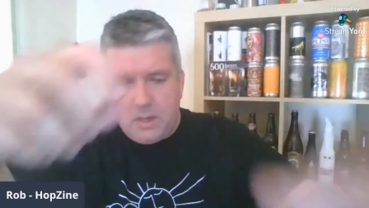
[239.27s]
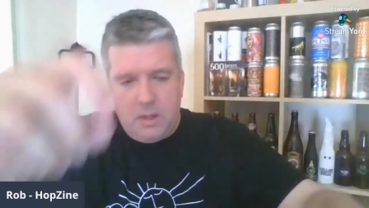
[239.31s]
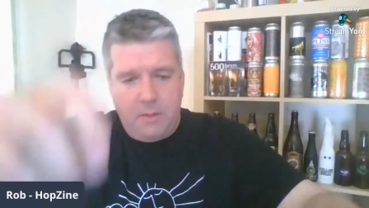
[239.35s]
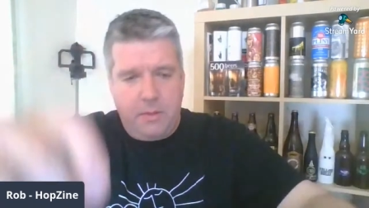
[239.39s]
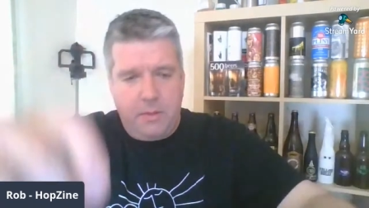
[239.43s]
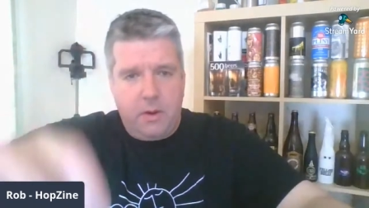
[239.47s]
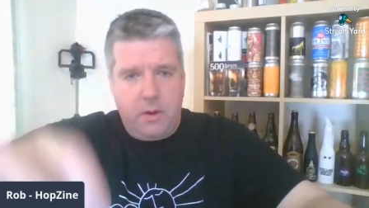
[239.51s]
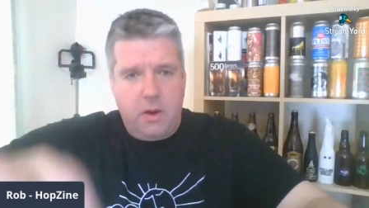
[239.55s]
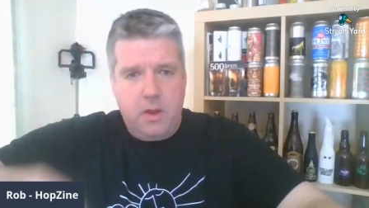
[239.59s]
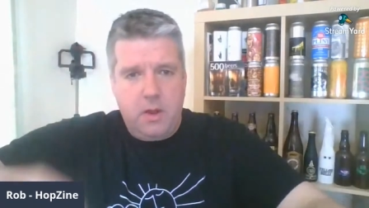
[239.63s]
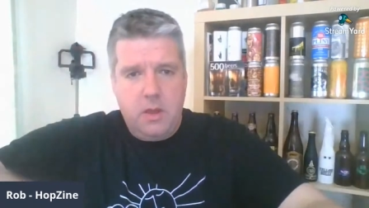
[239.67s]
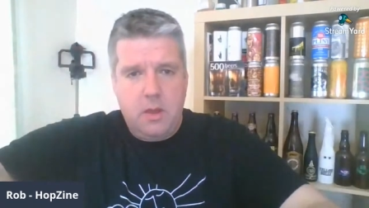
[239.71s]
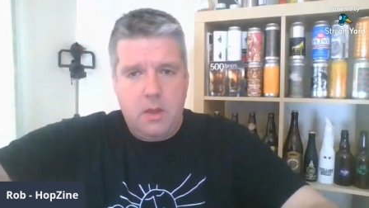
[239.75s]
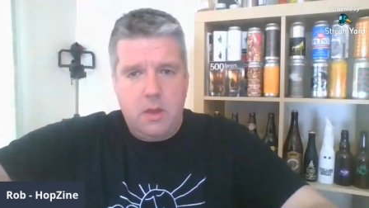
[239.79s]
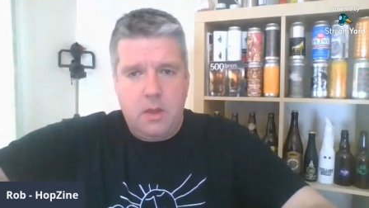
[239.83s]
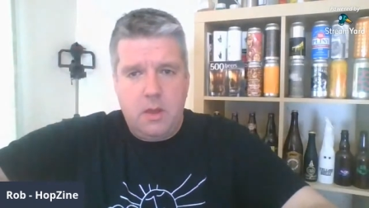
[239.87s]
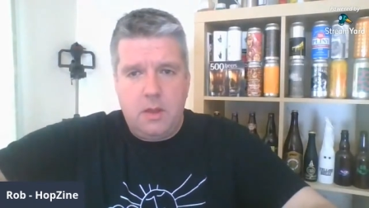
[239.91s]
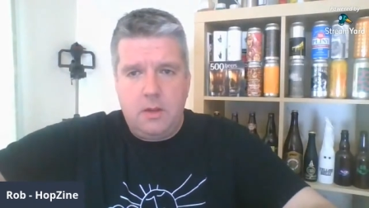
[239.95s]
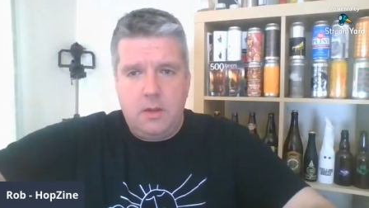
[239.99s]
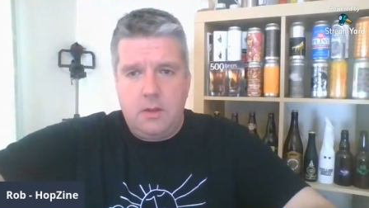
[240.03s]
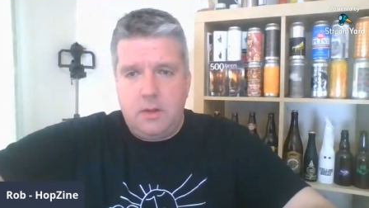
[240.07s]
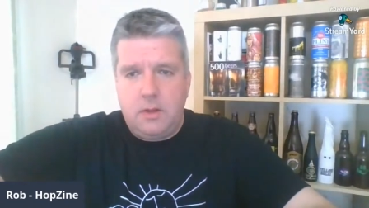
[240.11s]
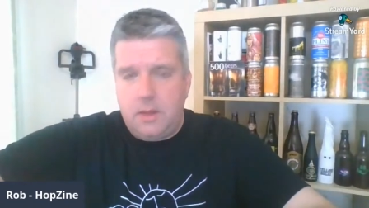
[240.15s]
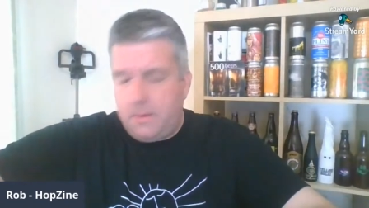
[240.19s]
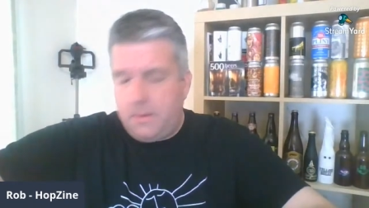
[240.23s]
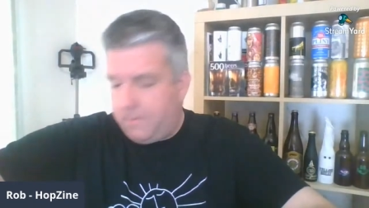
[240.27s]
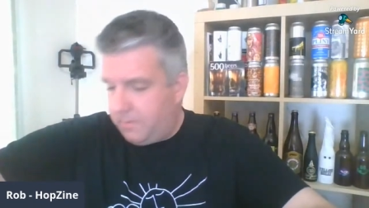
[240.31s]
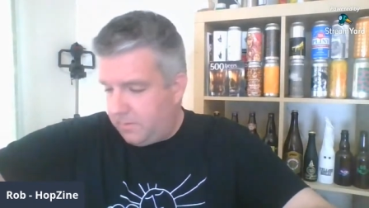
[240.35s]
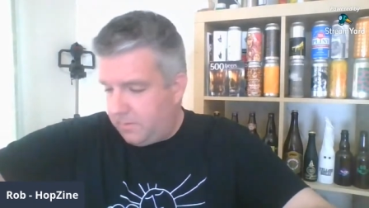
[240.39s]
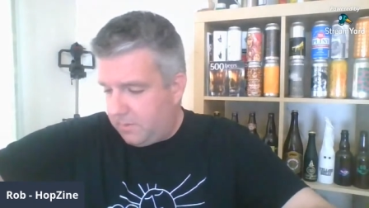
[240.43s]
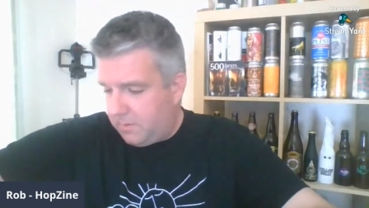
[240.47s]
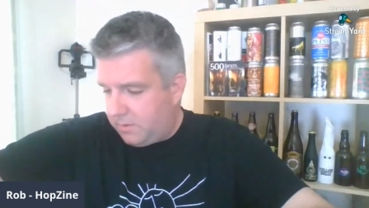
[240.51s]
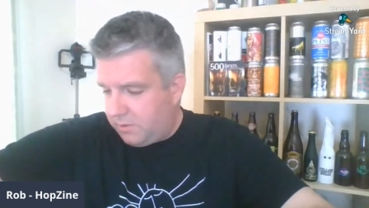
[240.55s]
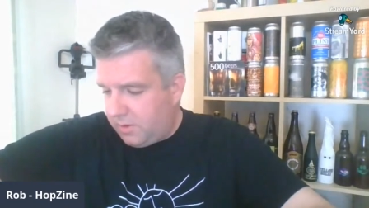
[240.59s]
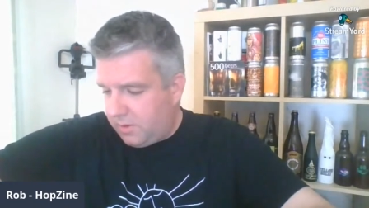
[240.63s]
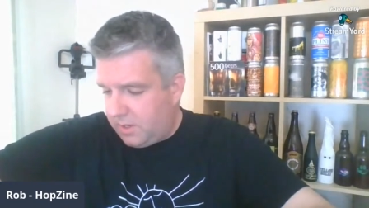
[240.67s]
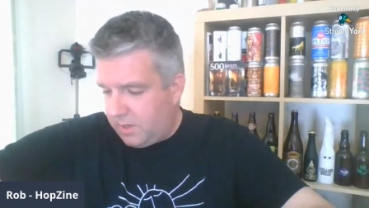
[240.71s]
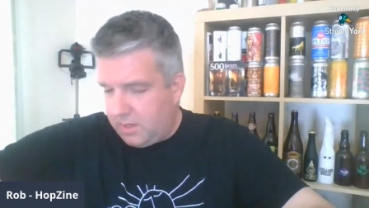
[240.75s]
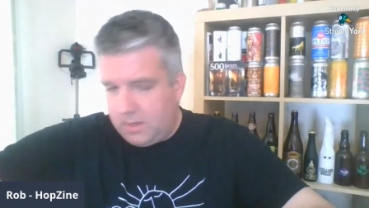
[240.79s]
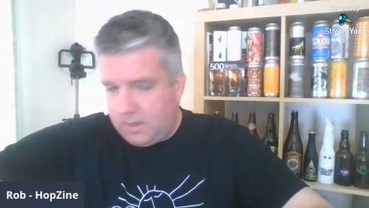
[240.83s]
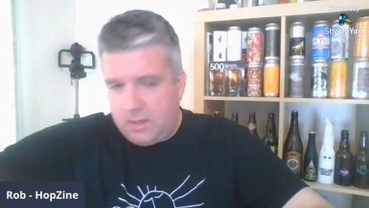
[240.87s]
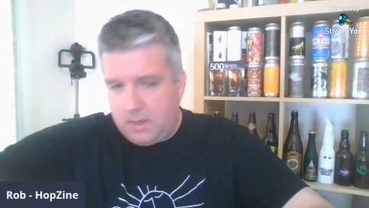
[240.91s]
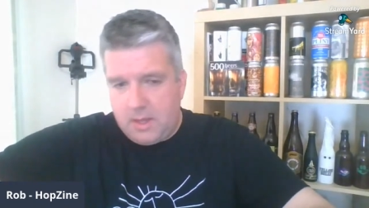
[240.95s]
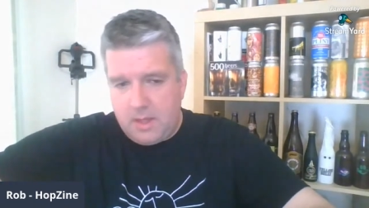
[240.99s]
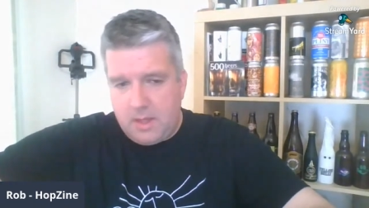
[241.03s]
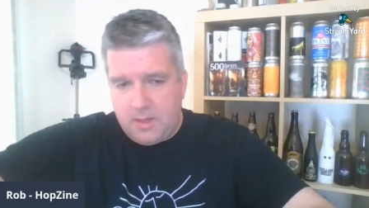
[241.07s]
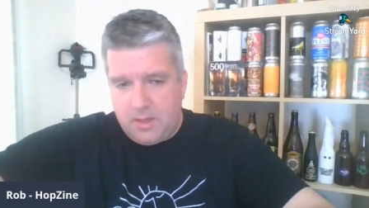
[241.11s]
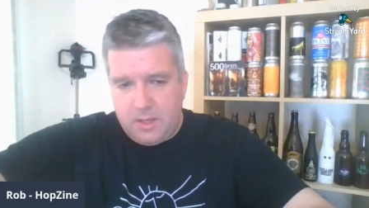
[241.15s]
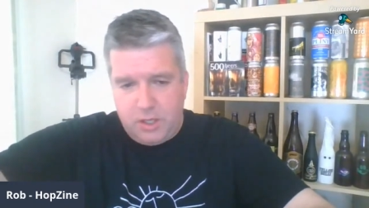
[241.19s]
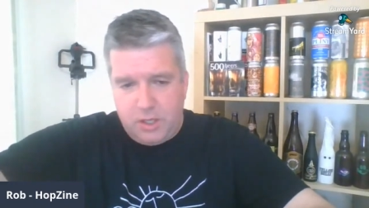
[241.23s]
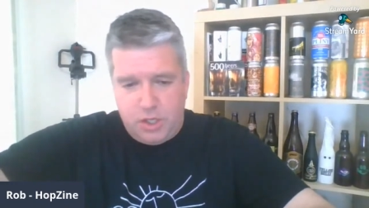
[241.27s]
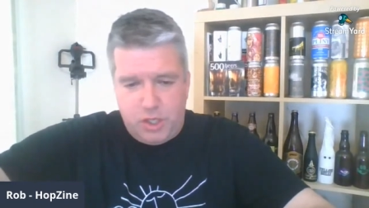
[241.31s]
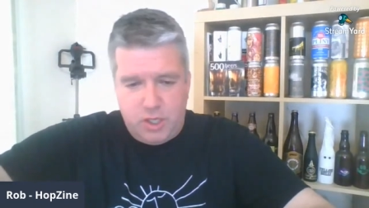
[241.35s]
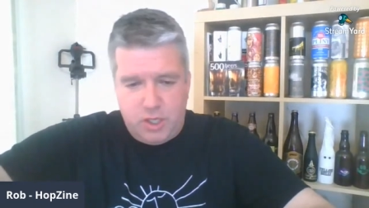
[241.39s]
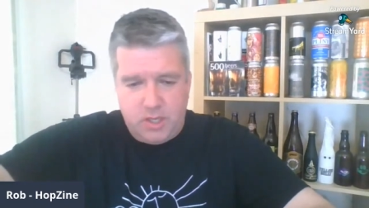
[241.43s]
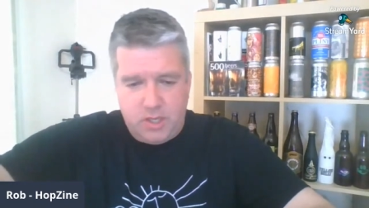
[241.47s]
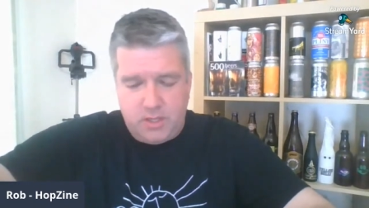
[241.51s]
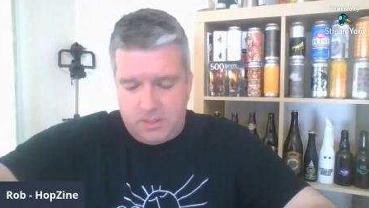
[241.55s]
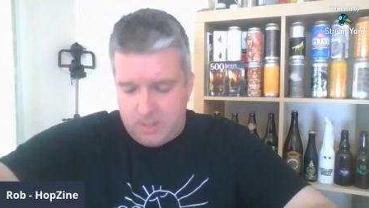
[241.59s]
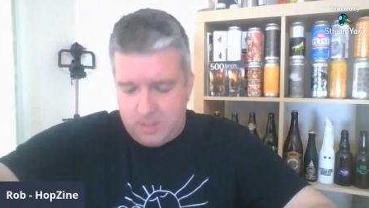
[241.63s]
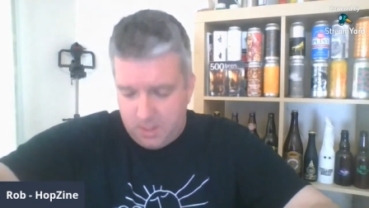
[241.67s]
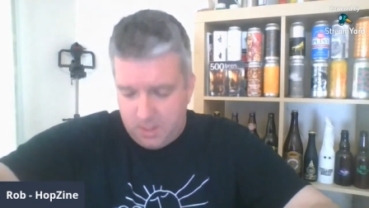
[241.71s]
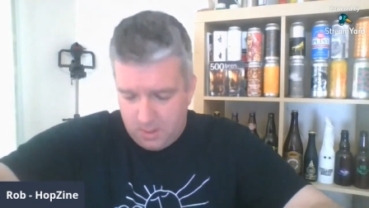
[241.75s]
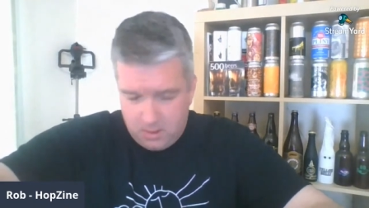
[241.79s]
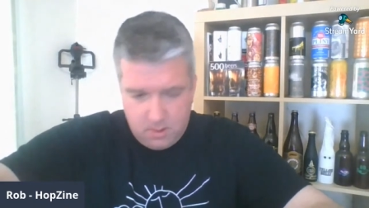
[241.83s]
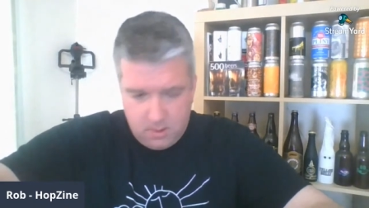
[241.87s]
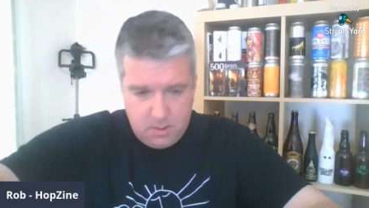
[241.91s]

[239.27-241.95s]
little boy, and trying to get this shiz